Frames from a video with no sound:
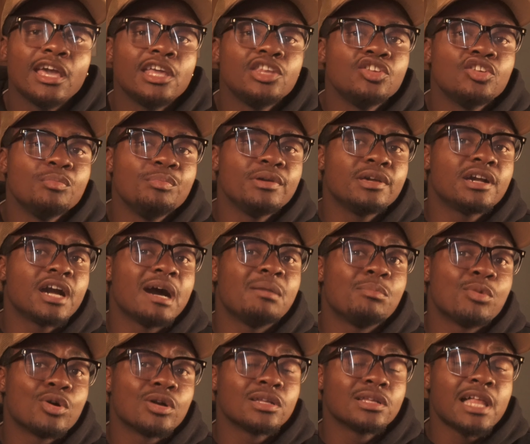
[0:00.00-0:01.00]
and you'll become
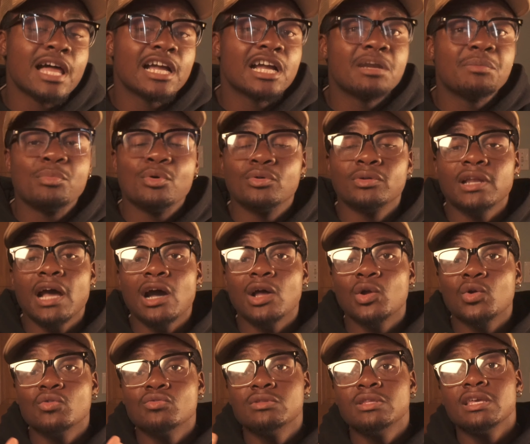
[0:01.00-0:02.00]
more likable, not
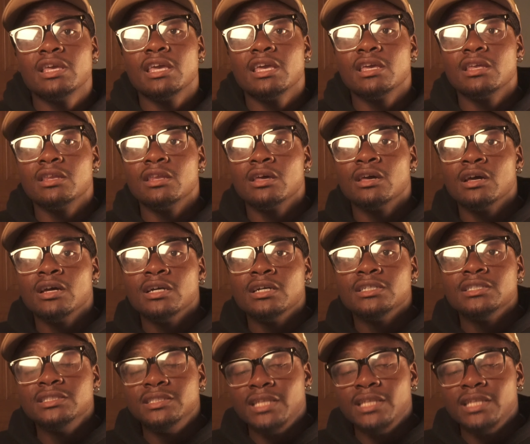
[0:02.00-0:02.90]
only in